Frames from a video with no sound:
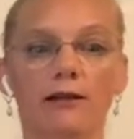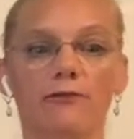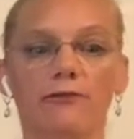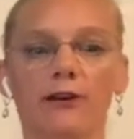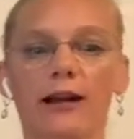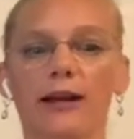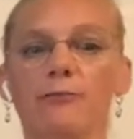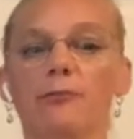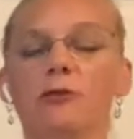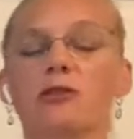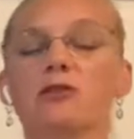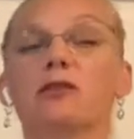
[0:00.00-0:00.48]

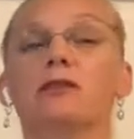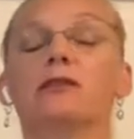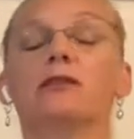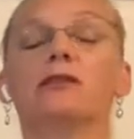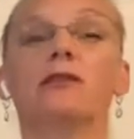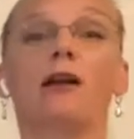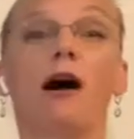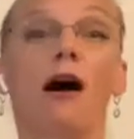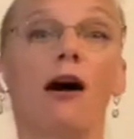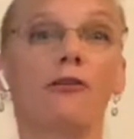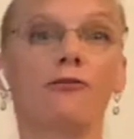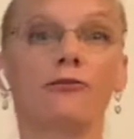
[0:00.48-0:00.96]
fibers
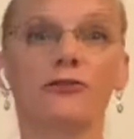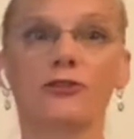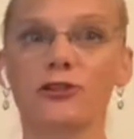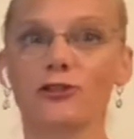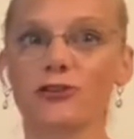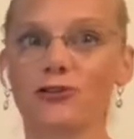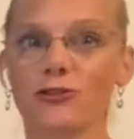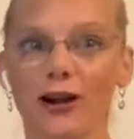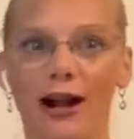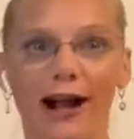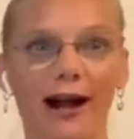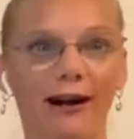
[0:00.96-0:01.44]
love to
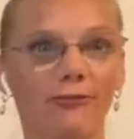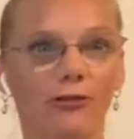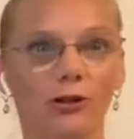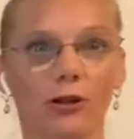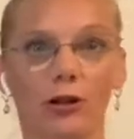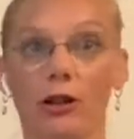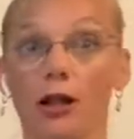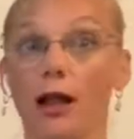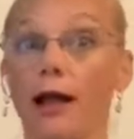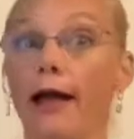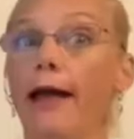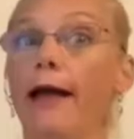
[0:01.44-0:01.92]

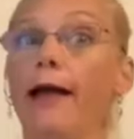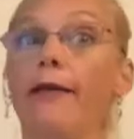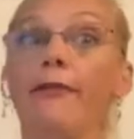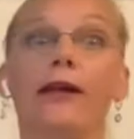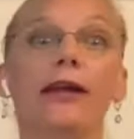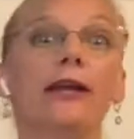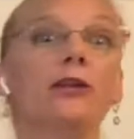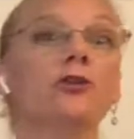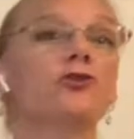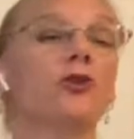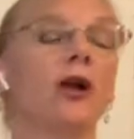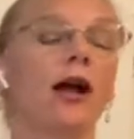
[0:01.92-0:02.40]
travel, and
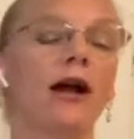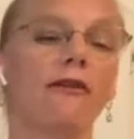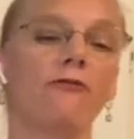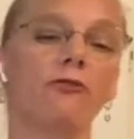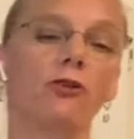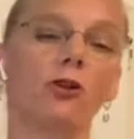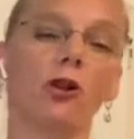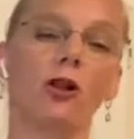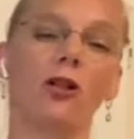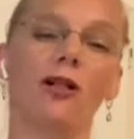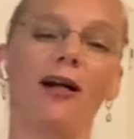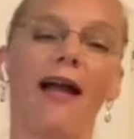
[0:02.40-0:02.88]
they
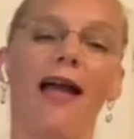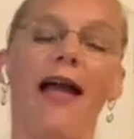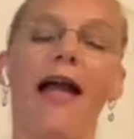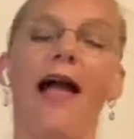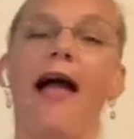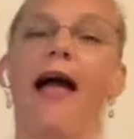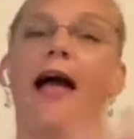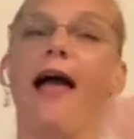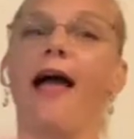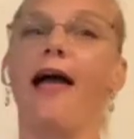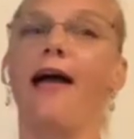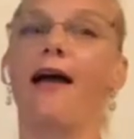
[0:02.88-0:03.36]
travel
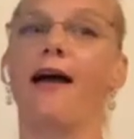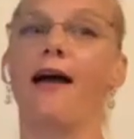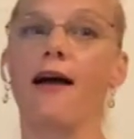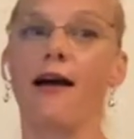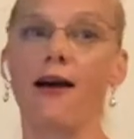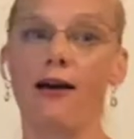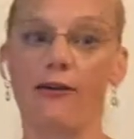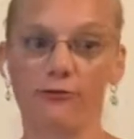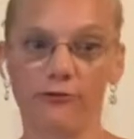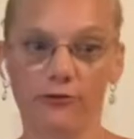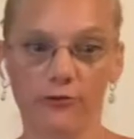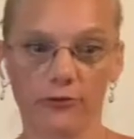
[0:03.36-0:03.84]

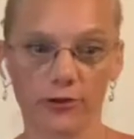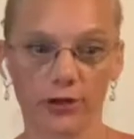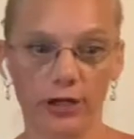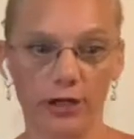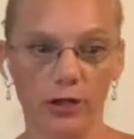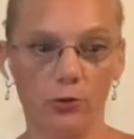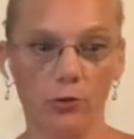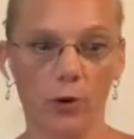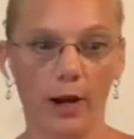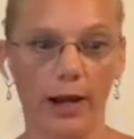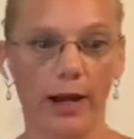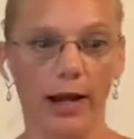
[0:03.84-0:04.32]

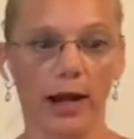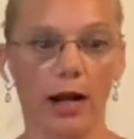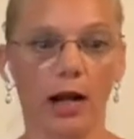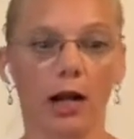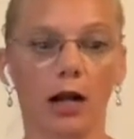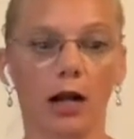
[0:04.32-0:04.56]
everywhere.